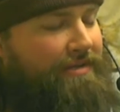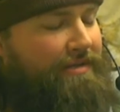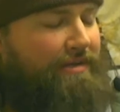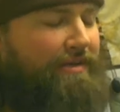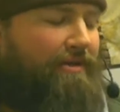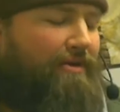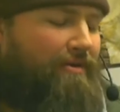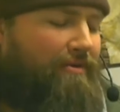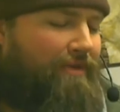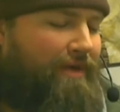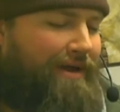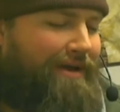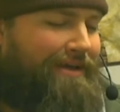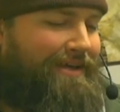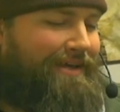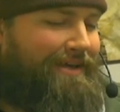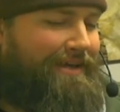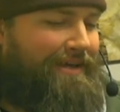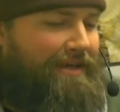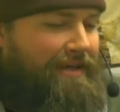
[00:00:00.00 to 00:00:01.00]
you know,
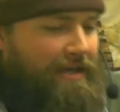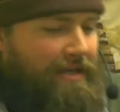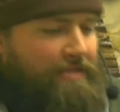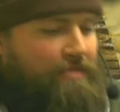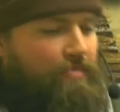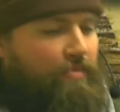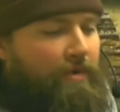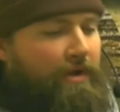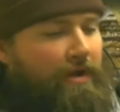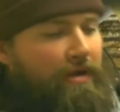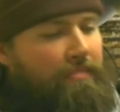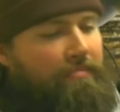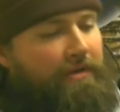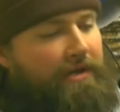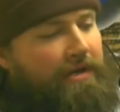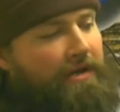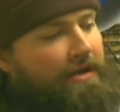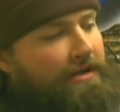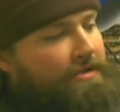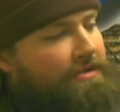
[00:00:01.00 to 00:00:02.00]
it's weird
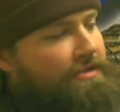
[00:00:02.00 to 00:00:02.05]
because the